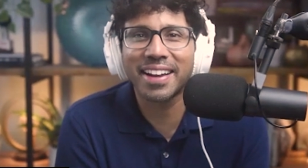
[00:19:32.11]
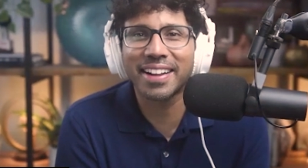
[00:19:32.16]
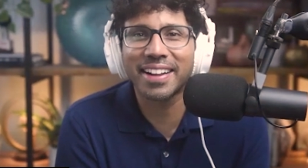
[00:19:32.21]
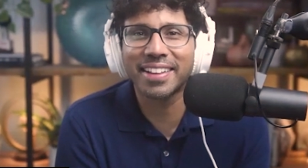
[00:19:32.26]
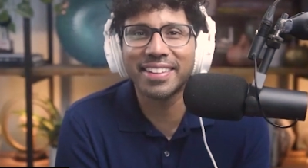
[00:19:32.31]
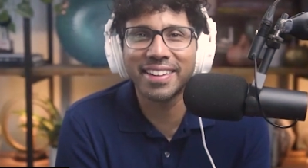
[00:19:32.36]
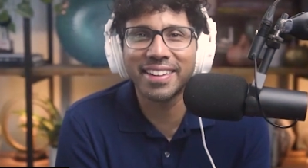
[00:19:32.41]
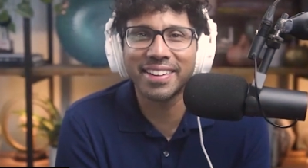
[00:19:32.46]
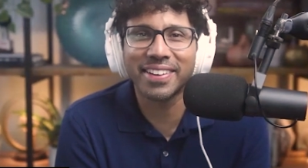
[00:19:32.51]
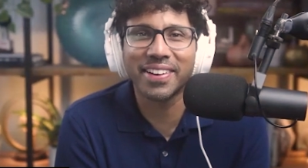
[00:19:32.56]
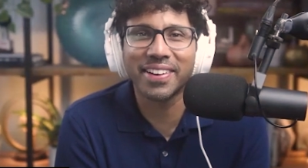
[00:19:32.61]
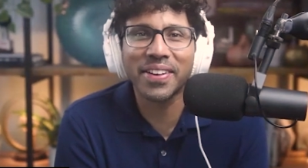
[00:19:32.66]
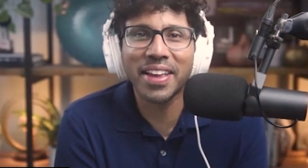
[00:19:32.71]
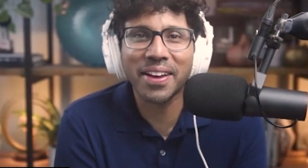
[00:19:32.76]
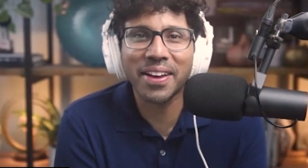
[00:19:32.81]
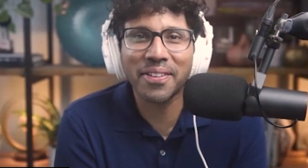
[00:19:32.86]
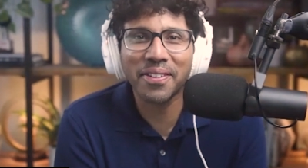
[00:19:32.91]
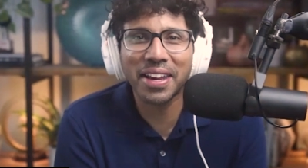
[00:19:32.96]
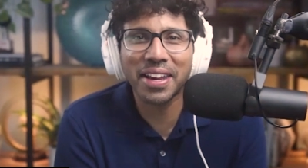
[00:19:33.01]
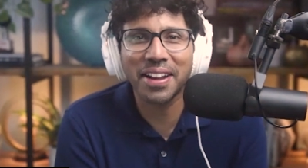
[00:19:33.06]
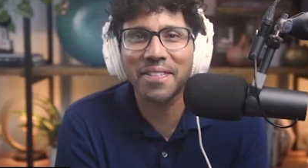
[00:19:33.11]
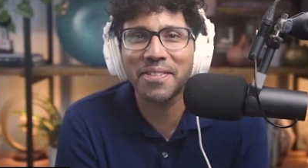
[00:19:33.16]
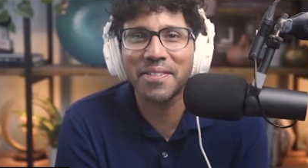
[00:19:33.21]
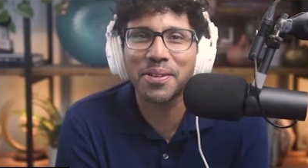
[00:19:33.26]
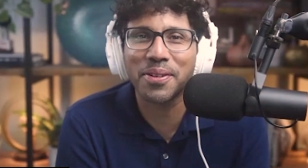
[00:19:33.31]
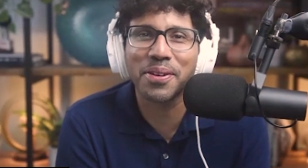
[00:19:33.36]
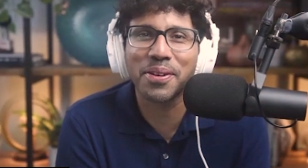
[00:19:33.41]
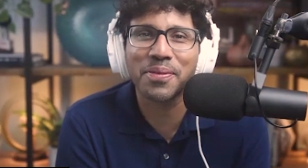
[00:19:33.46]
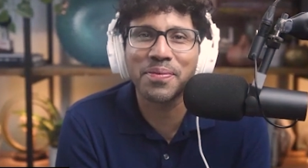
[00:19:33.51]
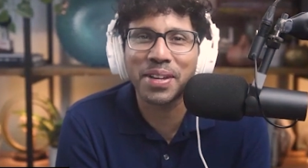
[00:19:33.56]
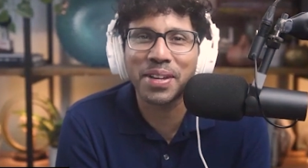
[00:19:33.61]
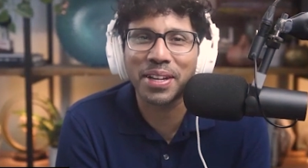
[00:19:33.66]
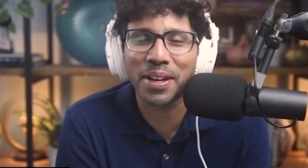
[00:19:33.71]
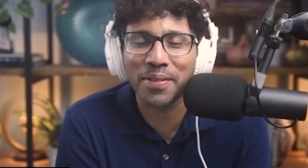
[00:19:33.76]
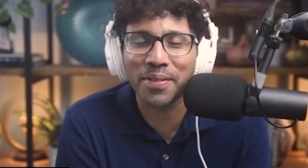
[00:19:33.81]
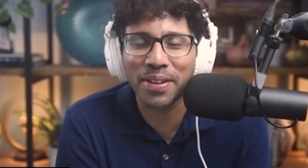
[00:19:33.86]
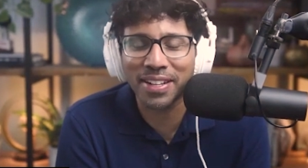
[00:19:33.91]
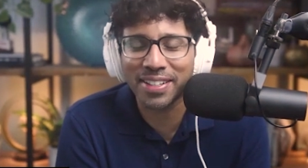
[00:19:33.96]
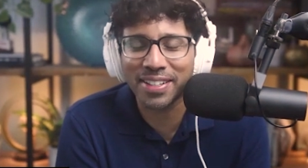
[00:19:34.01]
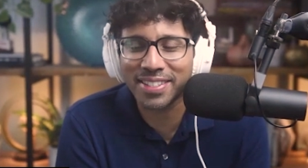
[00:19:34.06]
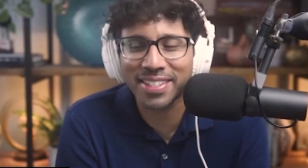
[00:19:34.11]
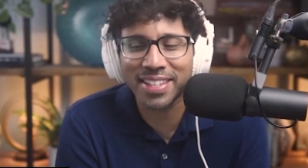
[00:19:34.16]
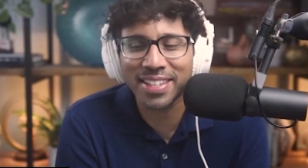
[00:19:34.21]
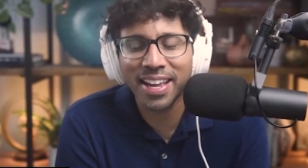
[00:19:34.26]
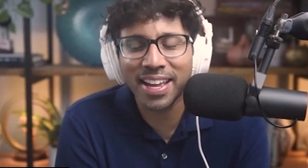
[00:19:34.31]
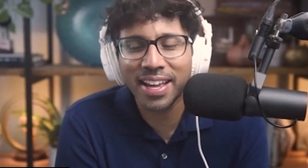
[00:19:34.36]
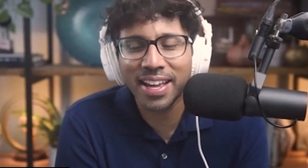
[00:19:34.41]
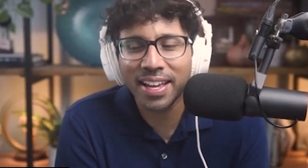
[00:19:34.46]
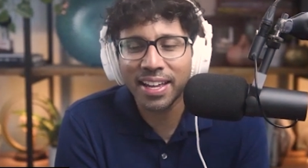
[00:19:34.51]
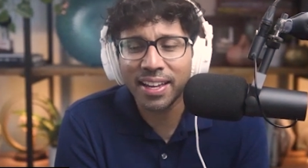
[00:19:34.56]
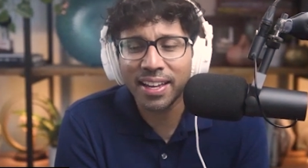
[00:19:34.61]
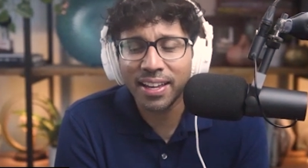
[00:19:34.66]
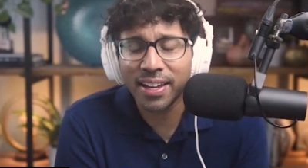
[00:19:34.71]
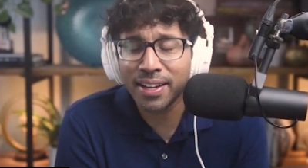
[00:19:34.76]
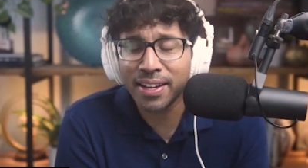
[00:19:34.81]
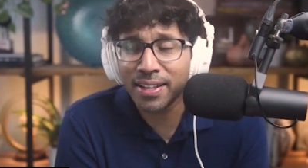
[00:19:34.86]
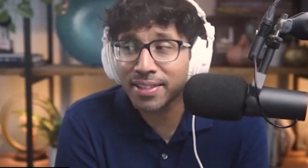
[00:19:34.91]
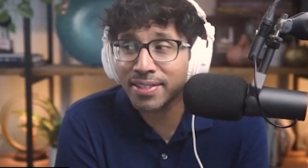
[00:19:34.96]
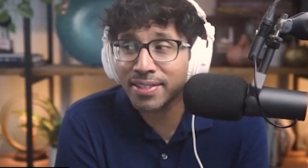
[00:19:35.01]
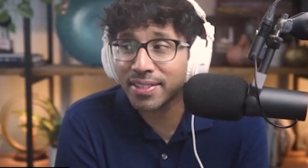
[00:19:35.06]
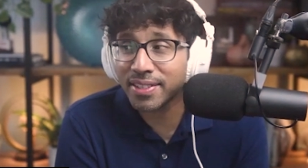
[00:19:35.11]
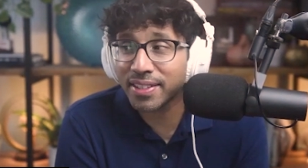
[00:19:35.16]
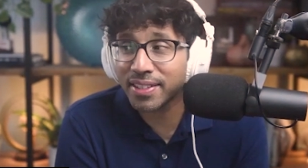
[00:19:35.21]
and then, oh yeah, wait, I have to go pick up. And it is